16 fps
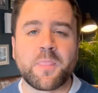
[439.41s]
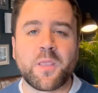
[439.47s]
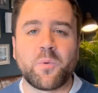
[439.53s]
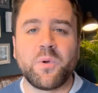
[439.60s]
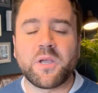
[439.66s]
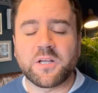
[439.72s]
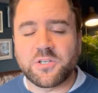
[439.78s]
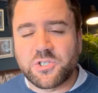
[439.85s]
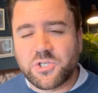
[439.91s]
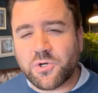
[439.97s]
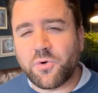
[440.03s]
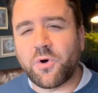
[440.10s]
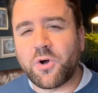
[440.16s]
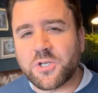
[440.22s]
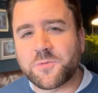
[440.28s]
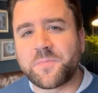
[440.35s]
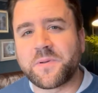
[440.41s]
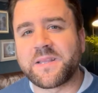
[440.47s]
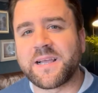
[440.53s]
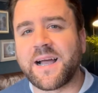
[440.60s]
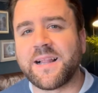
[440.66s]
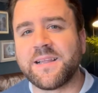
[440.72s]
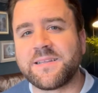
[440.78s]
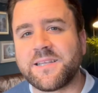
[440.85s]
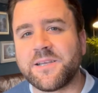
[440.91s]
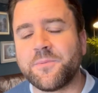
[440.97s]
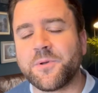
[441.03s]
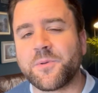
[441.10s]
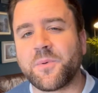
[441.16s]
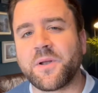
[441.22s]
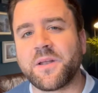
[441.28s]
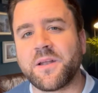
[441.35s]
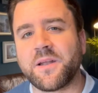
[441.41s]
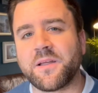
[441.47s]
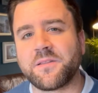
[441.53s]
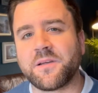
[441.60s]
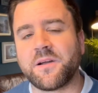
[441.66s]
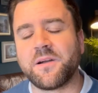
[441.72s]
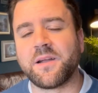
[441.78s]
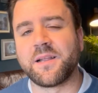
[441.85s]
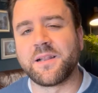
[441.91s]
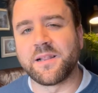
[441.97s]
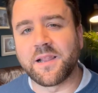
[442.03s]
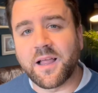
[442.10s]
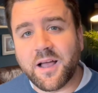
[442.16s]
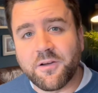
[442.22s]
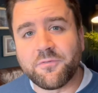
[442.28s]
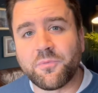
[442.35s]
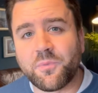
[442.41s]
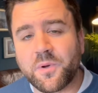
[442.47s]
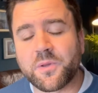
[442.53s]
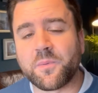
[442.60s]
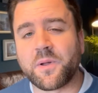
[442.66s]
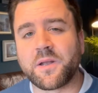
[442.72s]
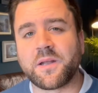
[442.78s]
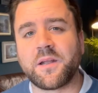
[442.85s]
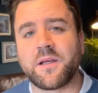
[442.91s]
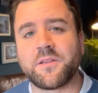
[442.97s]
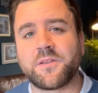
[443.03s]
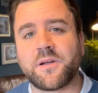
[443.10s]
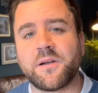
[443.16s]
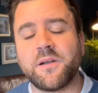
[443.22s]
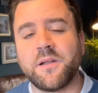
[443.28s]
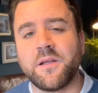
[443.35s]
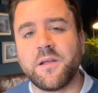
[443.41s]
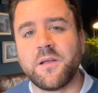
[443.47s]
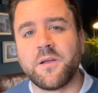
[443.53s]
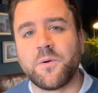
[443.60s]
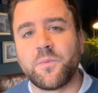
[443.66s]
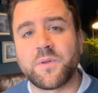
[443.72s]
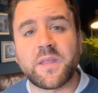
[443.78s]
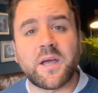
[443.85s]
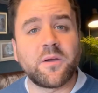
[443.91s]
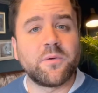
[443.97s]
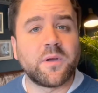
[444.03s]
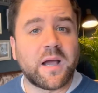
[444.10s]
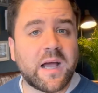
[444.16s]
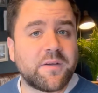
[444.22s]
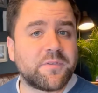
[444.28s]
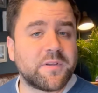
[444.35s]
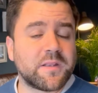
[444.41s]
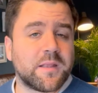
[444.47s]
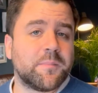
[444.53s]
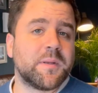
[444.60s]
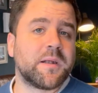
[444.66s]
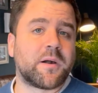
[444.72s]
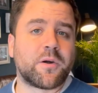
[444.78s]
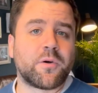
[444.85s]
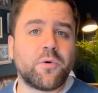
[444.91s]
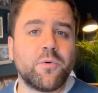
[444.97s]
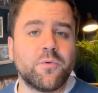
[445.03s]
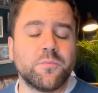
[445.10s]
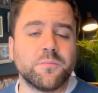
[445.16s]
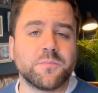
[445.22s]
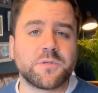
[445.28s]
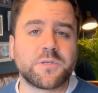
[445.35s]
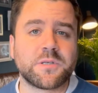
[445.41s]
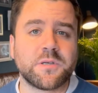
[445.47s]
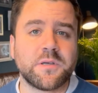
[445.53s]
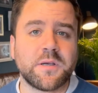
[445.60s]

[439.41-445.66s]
we can show hospitality with one another and love with one another without having them in our homes.